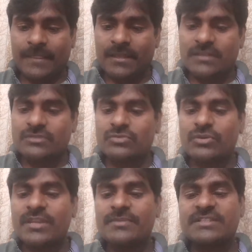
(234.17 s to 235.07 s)

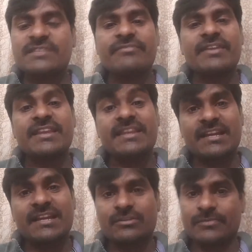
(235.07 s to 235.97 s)
Sodium is a very
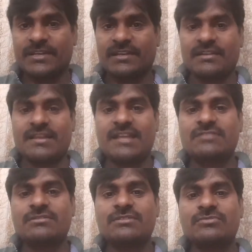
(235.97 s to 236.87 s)
reactive metal.
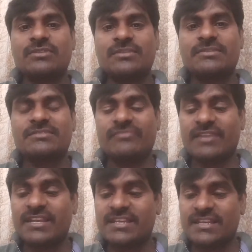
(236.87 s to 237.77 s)
Actually, sodium is
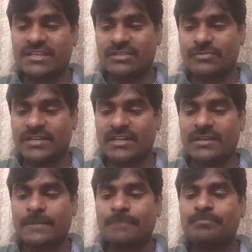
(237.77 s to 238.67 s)
very reactive
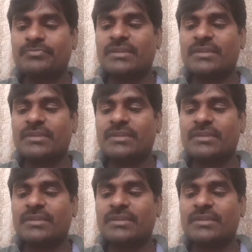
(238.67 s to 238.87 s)
metal.